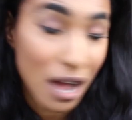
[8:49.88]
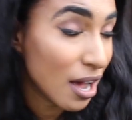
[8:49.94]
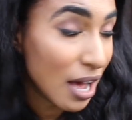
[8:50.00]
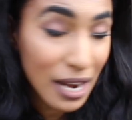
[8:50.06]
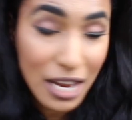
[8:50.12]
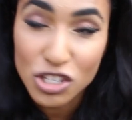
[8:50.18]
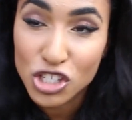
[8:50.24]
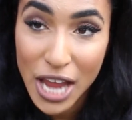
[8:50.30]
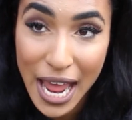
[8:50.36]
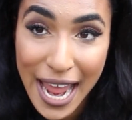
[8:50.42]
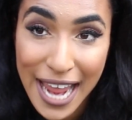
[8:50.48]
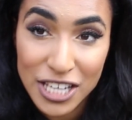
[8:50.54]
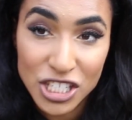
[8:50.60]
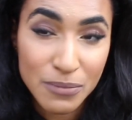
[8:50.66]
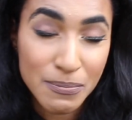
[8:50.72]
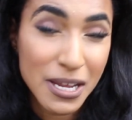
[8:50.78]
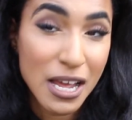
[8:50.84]
color
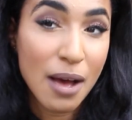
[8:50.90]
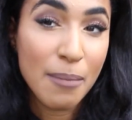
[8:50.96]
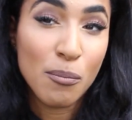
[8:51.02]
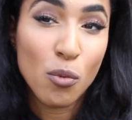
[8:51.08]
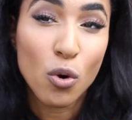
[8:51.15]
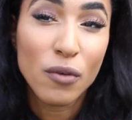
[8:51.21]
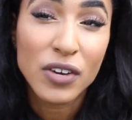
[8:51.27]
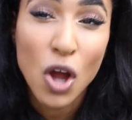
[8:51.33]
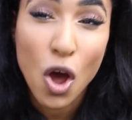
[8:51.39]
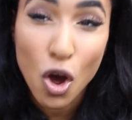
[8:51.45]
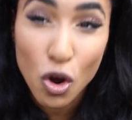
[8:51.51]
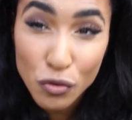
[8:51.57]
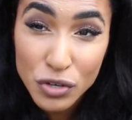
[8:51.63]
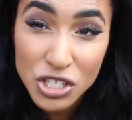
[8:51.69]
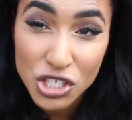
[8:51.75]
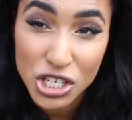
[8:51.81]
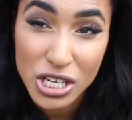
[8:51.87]
change and become more of an
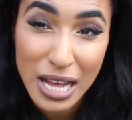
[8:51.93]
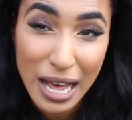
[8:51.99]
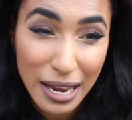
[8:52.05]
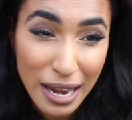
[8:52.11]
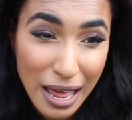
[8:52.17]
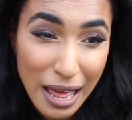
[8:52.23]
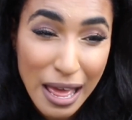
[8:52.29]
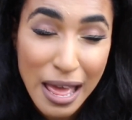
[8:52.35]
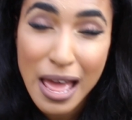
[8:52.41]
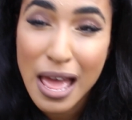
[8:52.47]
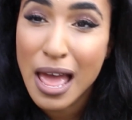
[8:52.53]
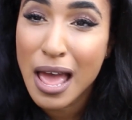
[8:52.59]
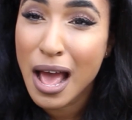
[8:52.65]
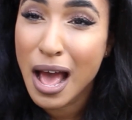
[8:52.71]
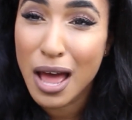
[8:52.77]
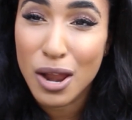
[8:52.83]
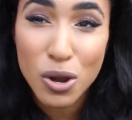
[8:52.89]
orangey color.
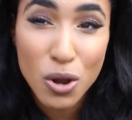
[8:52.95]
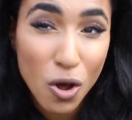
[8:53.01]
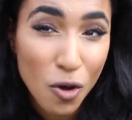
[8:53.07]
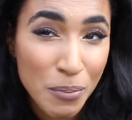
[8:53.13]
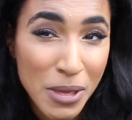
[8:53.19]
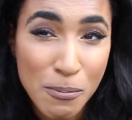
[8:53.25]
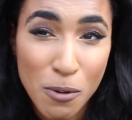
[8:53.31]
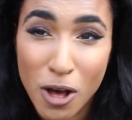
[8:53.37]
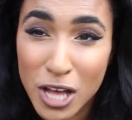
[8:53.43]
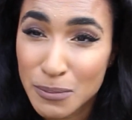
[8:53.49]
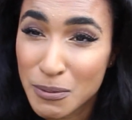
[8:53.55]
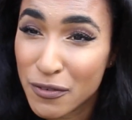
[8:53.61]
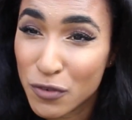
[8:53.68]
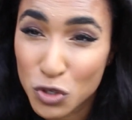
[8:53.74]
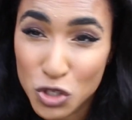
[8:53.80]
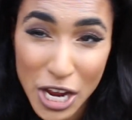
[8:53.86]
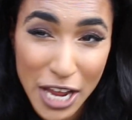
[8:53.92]
A lot of people ask me
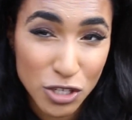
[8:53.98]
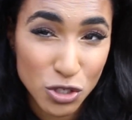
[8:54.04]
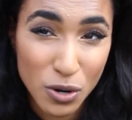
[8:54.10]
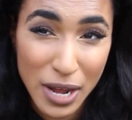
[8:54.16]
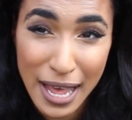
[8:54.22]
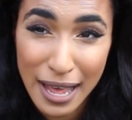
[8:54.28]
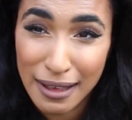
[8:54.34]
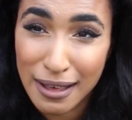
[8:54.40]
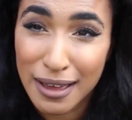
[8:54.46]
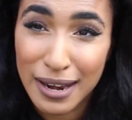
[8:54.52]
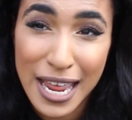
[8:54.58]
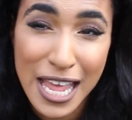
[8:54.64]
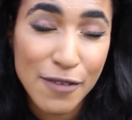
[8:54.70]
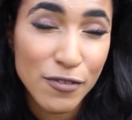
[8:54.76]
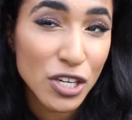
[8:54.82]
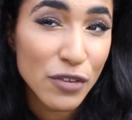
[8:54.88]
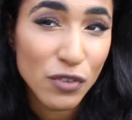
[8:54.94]
if it would change your hair color.
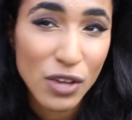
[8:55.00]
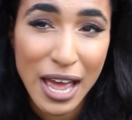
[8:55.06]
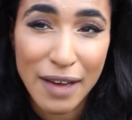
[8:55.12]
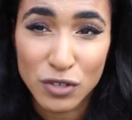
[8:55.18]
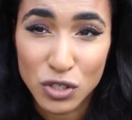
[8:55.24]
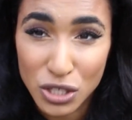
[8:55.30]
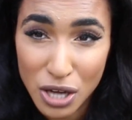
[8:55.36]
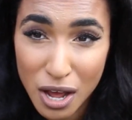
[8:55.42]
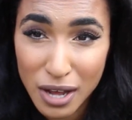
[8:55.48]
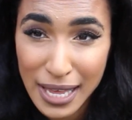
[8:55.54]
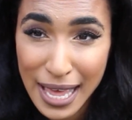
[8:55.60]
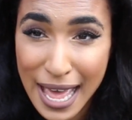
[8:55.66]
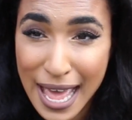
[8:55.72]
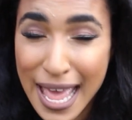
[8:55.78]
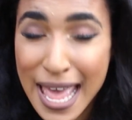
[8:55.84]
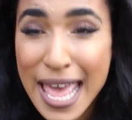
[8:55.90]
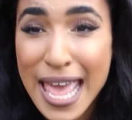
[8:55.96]
Even if you have dark
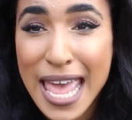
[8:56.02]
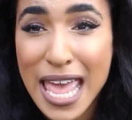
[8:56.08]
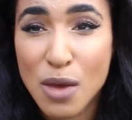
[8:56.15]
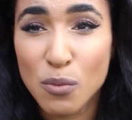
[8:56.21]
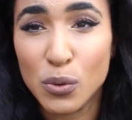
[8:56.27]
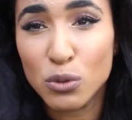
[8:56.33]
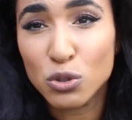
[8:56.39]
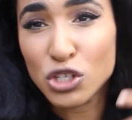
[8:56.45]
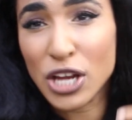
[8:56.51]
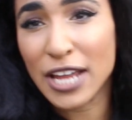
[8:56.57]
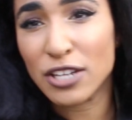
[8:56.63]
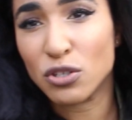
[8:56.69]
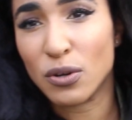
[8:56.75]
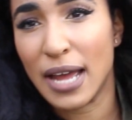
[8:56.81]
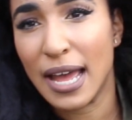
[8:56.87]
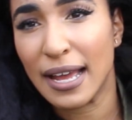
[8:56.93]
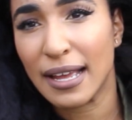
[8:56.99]
hair, it will
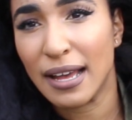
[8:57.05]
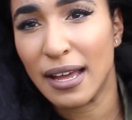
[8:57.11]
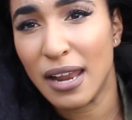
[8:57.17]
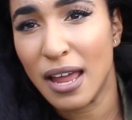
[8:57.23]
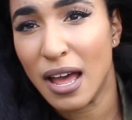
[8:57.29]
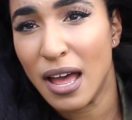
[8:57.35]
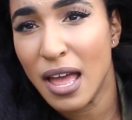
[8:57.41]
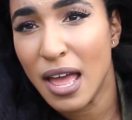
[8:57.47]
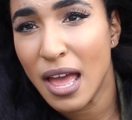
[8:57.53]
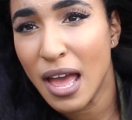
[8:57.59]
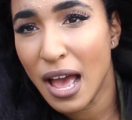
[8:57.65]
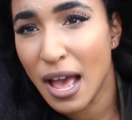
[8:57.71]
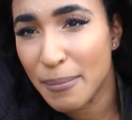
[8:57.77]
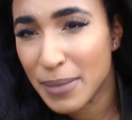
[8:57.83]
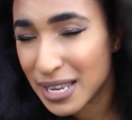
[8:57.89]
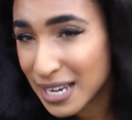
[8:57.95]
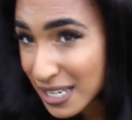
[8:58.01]
change your hair color.
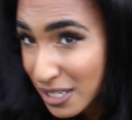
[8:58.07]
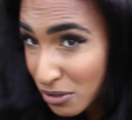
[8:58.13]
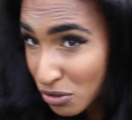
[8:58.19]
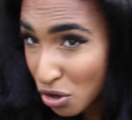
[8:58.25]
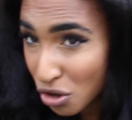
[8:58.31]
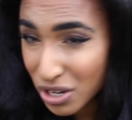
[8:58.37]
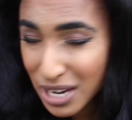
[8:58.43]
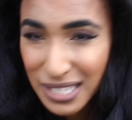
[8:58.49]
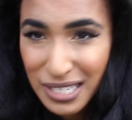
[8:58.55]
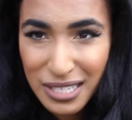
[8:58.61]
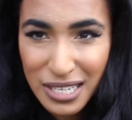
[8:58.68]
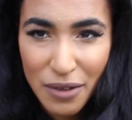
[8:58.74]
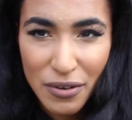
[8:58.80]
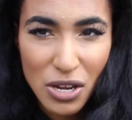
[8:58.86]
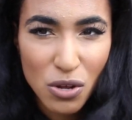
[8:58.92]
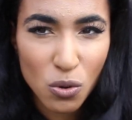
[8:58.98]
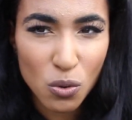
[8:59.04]
I mean, it's not
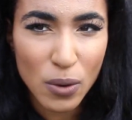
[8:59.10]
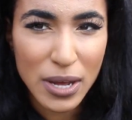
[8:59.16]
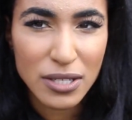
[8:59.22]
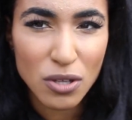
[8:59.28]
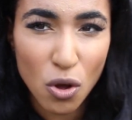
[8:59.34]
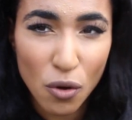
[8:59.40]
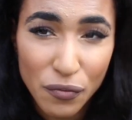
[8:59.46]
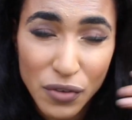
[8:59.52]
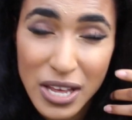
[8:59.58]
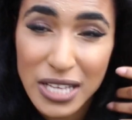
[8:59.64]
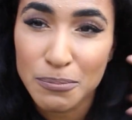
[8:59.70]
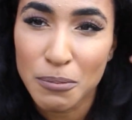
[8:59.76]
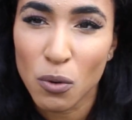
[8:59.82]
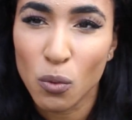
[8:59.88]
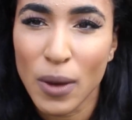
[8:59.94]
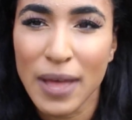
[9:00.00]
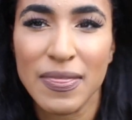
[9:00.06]
necessarily always obvious,
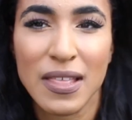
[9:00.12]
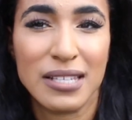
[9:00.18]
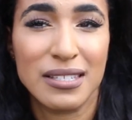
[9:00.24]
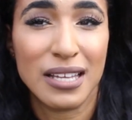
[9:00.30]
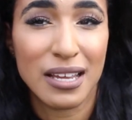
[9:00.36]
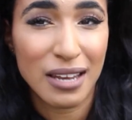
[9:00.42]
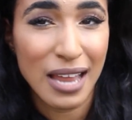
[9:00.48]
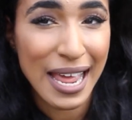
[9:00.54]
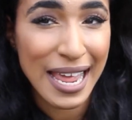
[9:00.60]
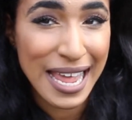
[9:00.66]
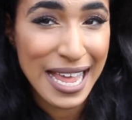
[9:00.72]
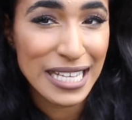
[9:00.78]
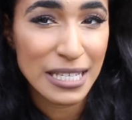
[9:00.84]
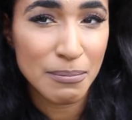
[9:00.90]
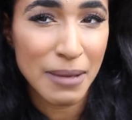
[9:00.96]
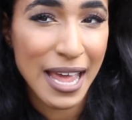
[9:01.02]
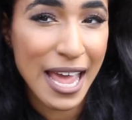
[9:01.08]
but when the sunlight
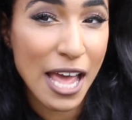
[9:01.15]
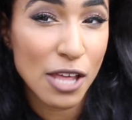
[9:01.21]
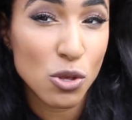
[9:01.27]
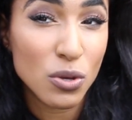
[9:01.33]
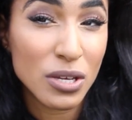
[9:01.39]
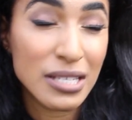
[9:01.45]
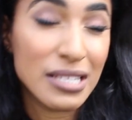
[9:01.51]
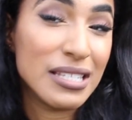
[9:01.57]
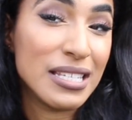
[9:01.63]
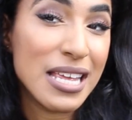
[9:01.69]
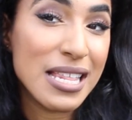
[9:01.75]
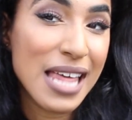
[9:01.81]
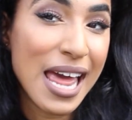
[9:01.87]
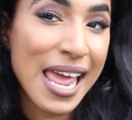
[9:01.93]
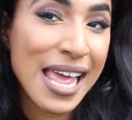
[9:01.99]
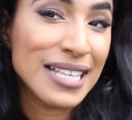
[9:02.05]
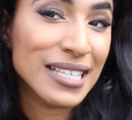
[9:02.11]
hits my hair, you can see
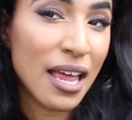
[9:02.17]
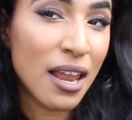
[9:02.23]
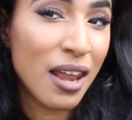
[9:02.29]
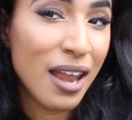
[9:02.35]
that it's a